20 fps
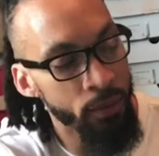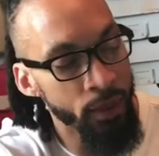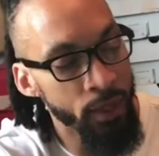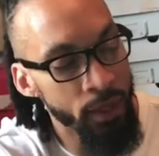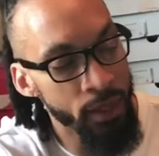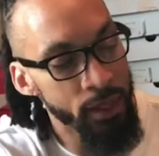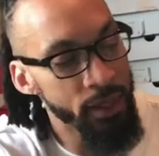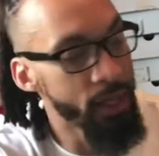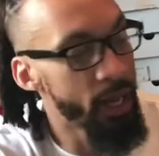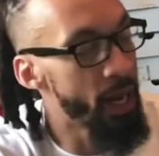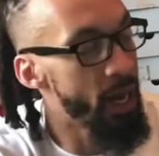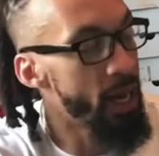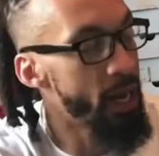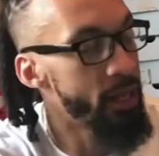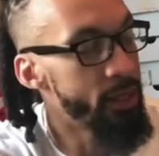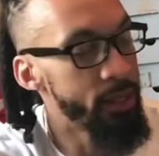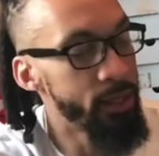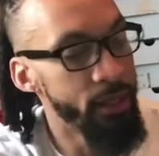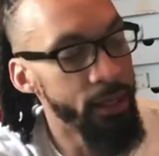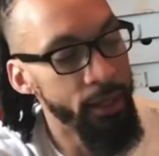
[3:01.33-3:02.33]

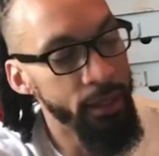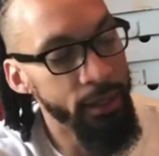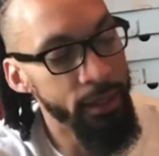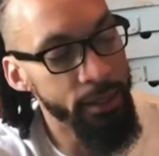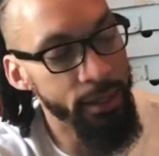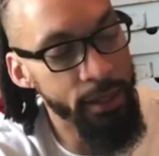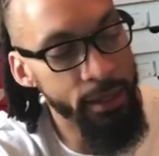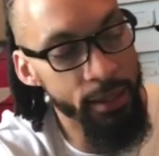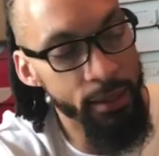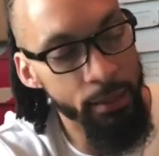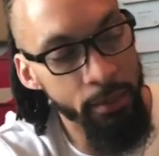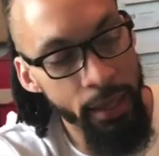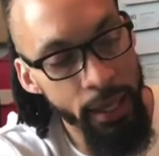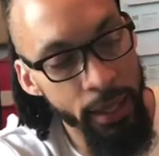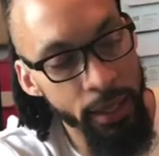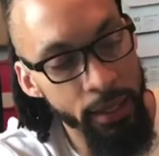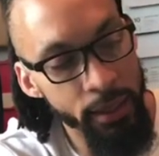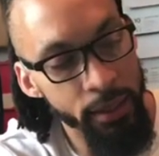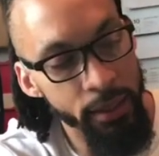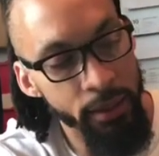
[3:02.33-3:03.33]
Size doesn't
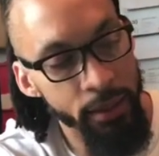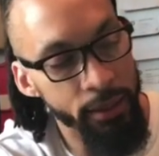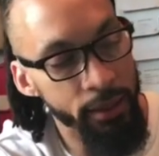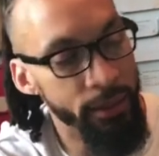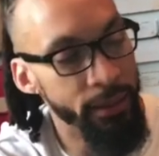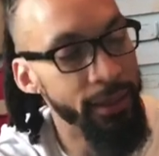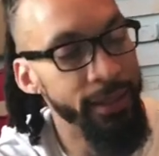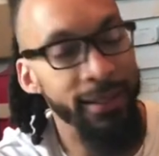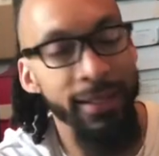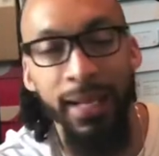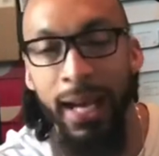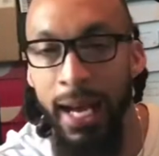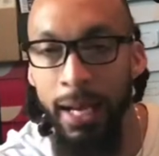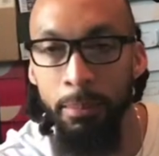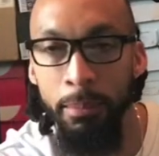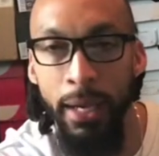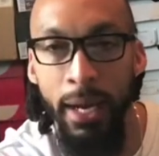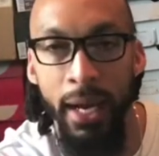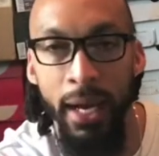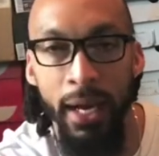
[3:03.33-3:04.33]
matter, not
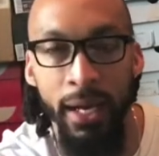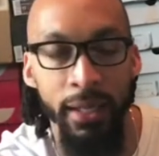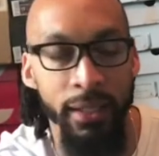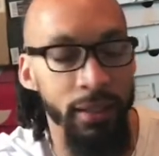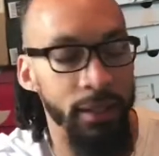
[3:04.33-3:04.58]
mine.